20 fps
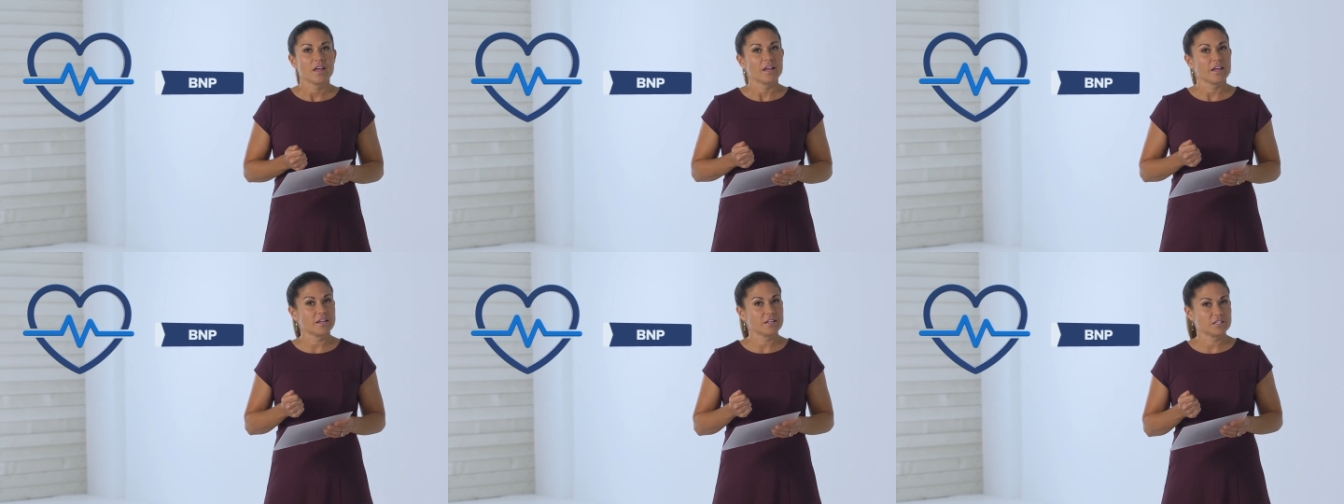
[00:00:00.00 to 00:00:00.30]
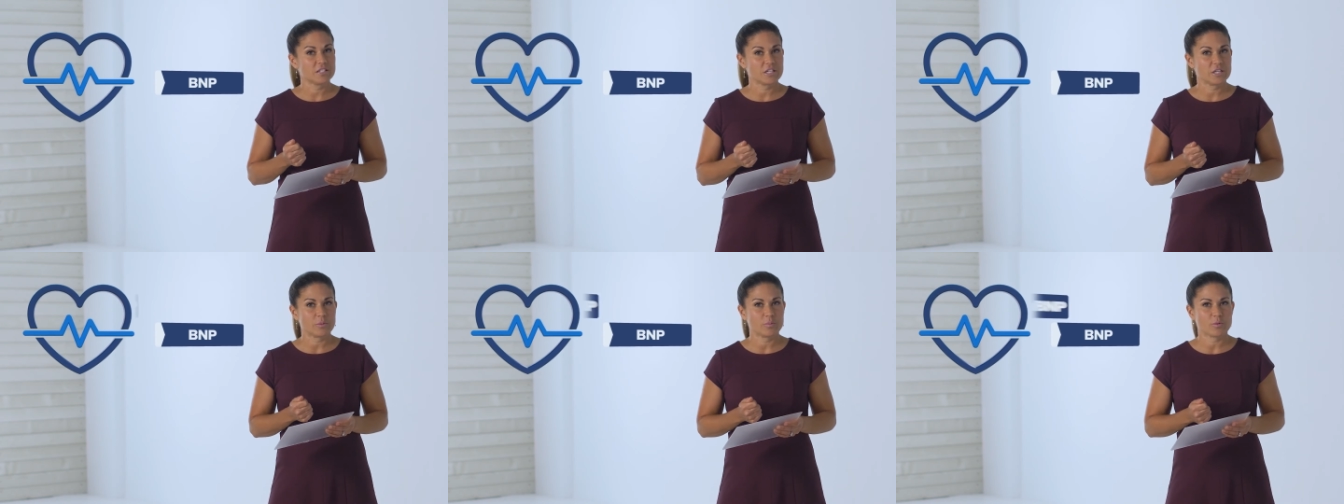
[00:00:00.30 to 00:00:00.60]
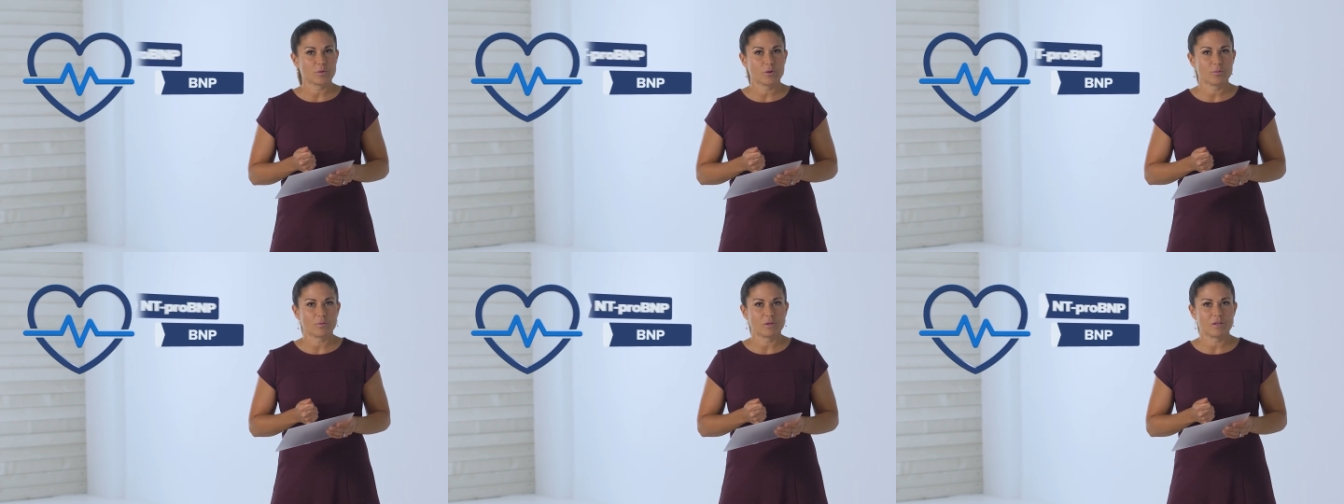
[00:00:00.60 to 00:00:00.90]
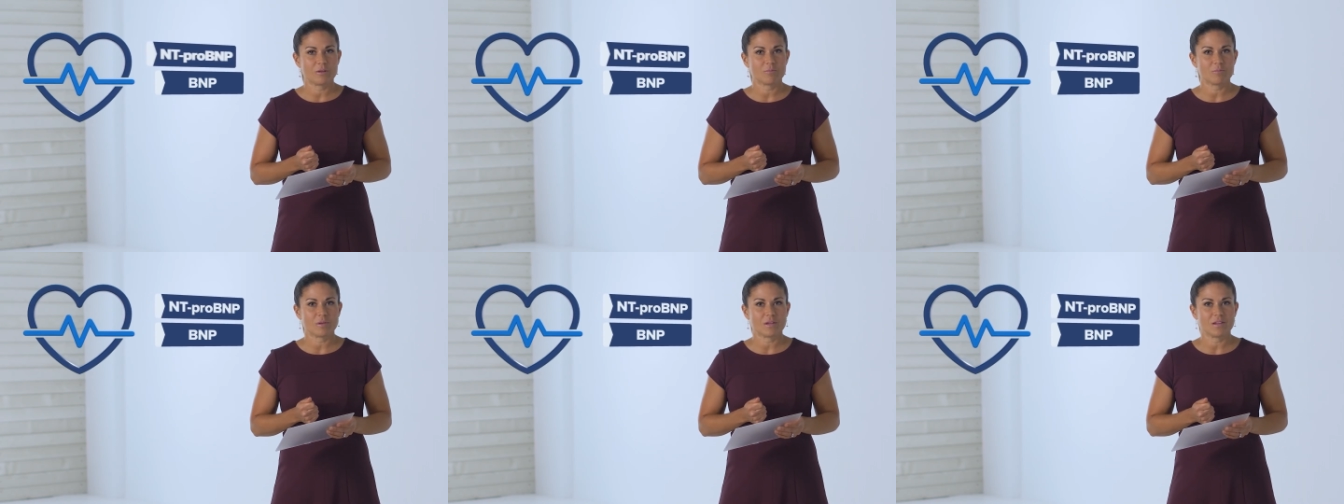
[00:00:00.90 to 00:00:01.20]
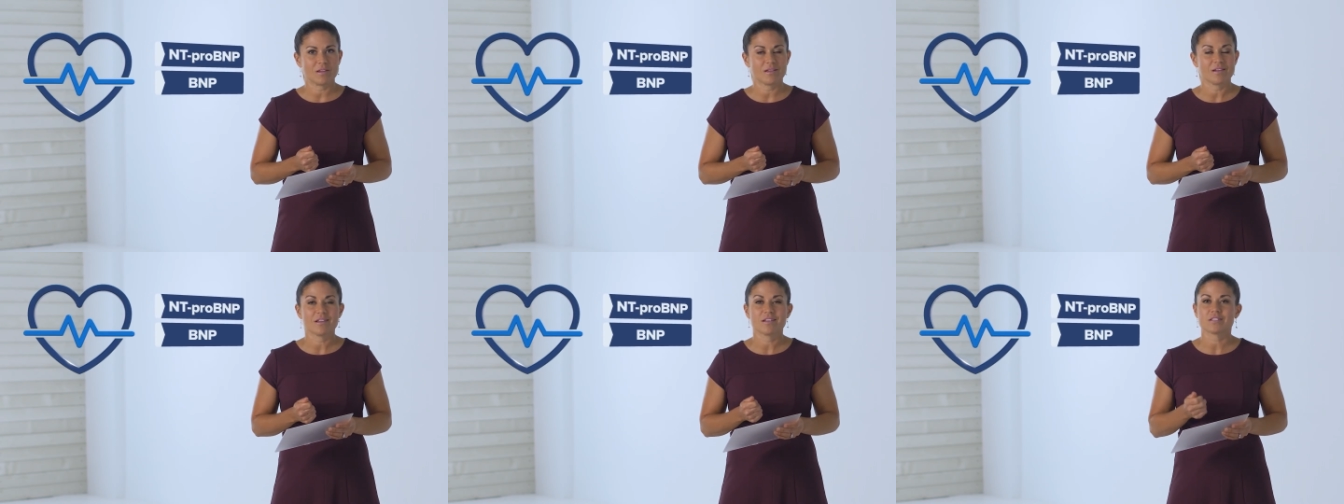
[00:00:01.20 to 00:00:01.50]

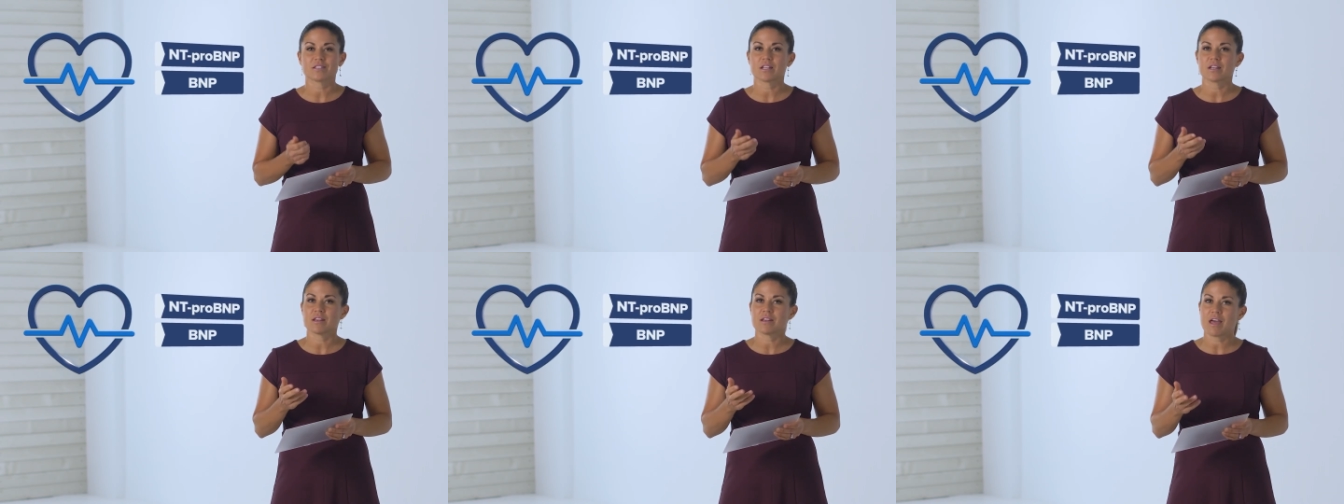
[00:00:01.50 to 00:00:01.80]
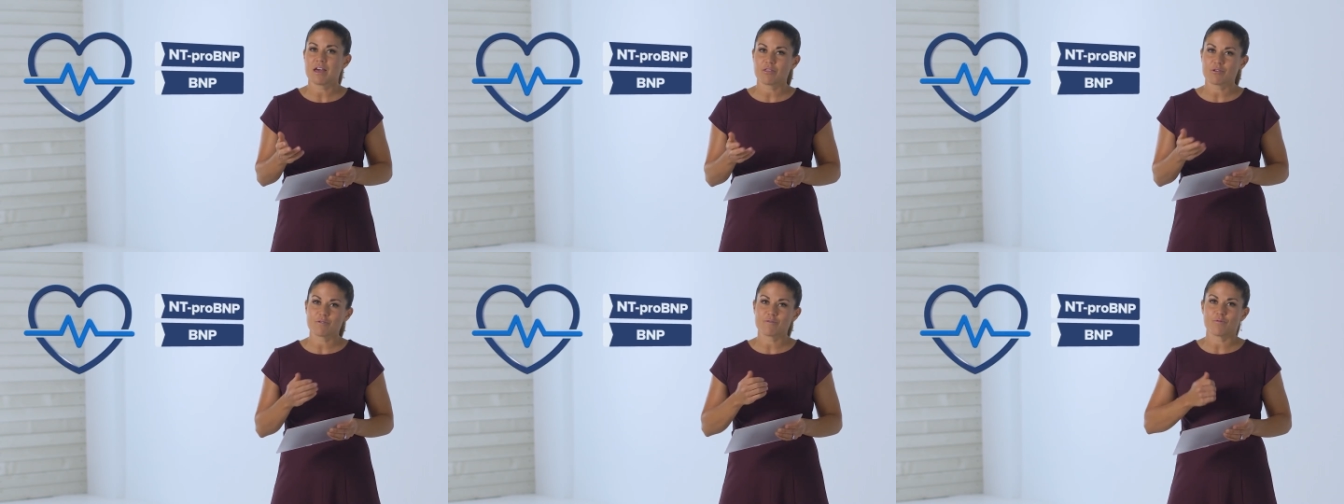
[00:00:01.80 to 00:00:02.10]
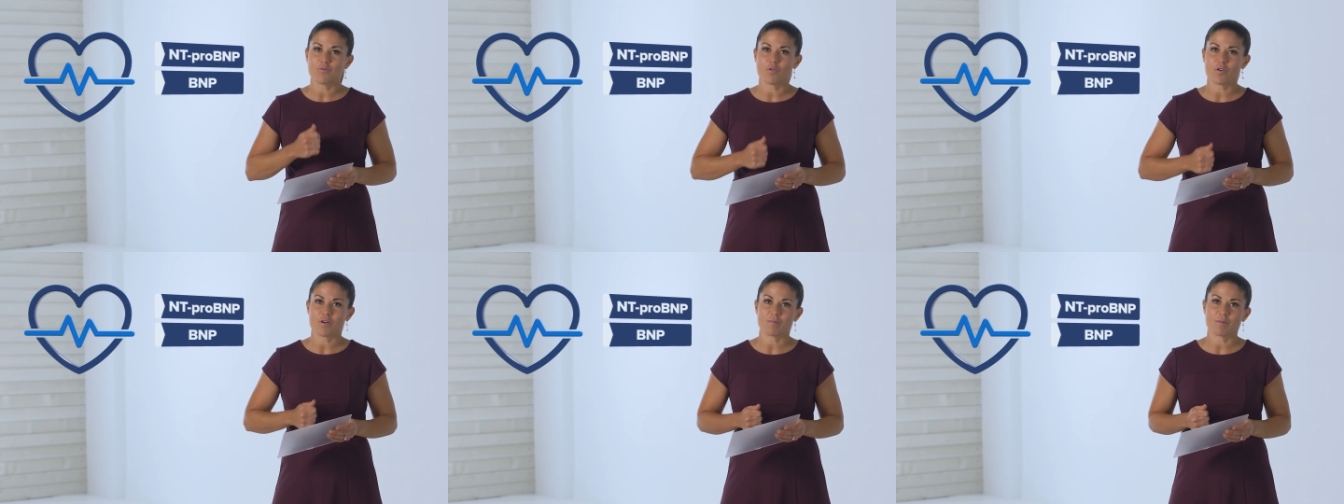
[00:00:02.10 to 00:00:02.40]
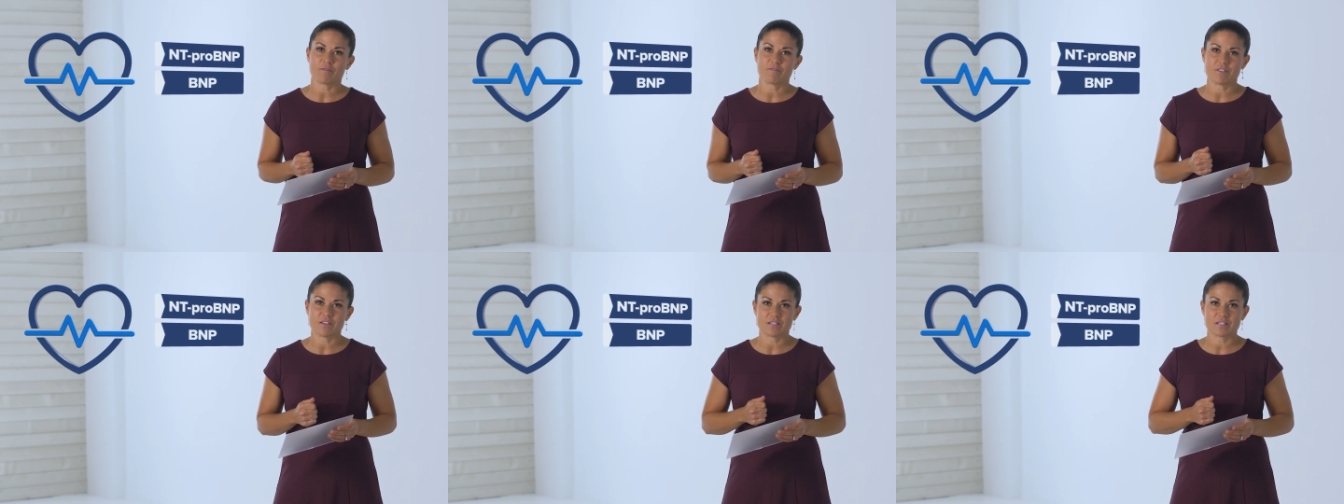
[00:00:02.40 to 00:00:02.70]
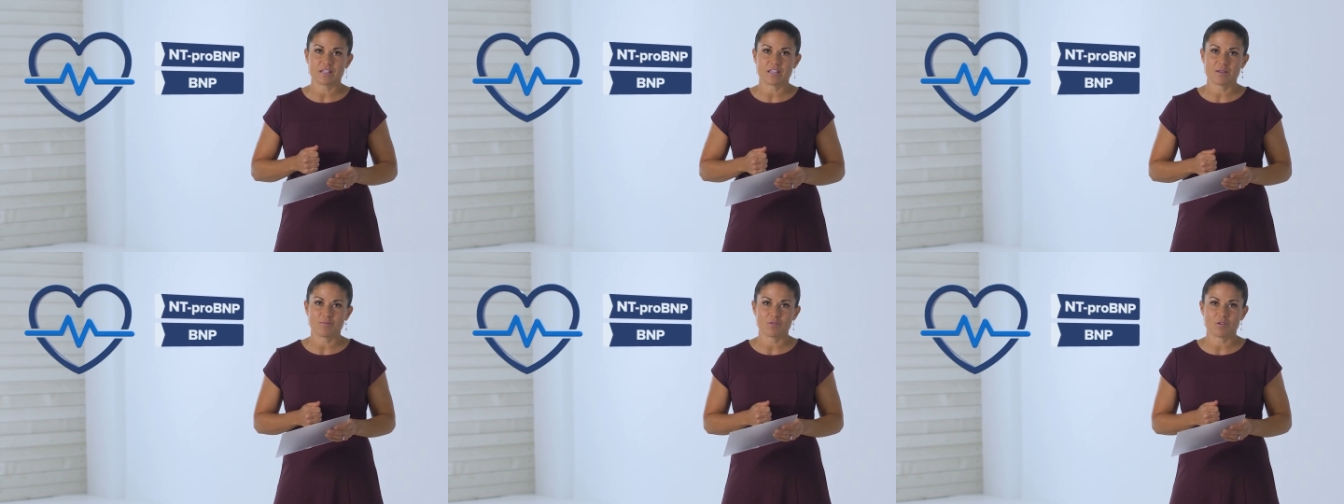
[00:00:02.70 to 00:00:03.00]
NT-proBNP is another form of
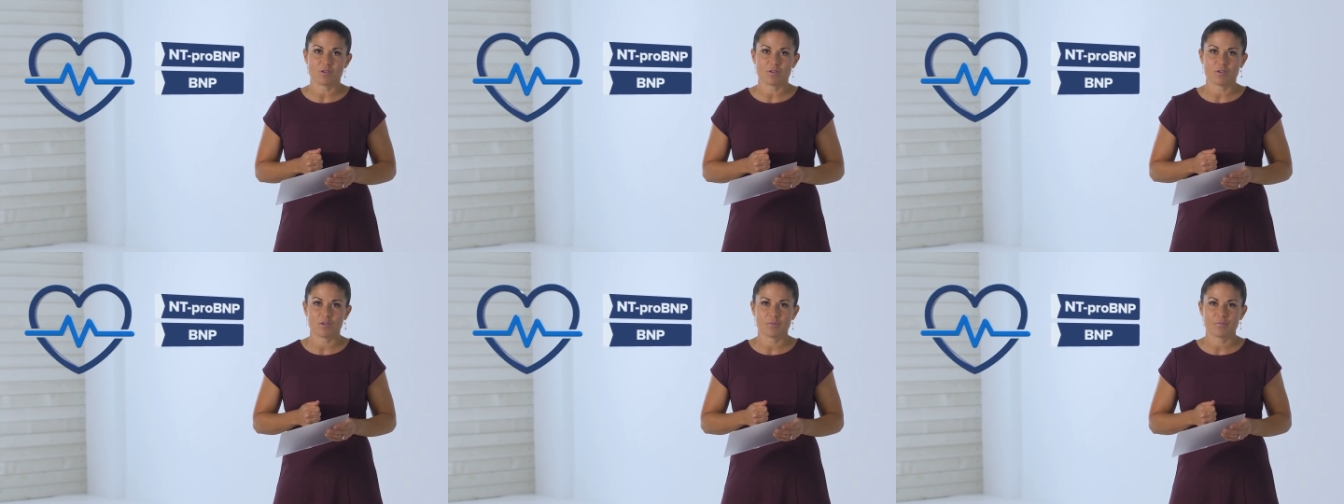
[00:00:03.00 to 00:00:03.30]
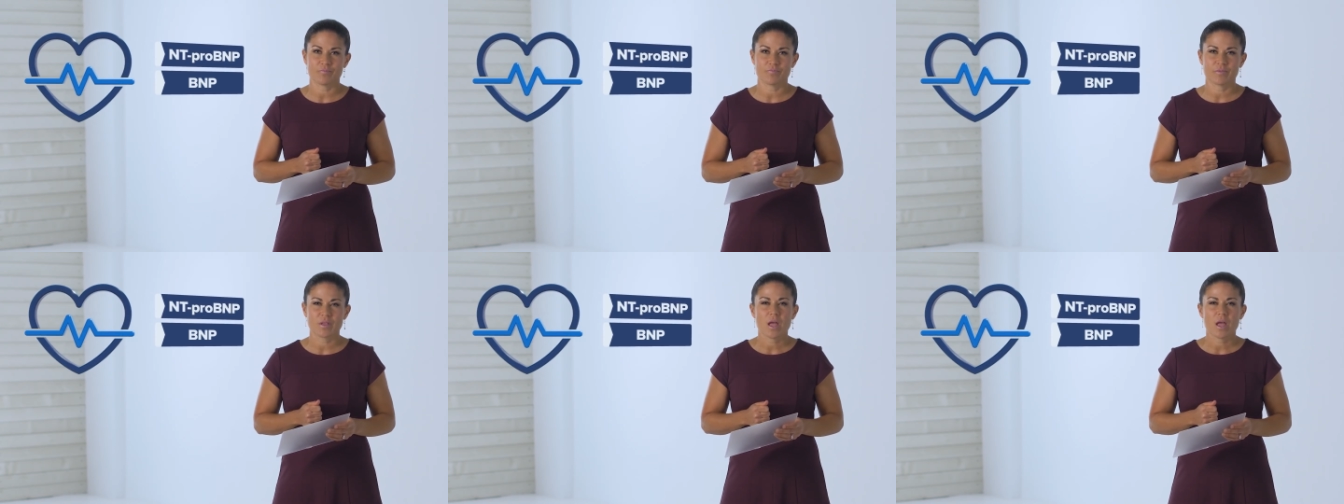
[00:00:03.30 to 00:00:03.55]
this chemical.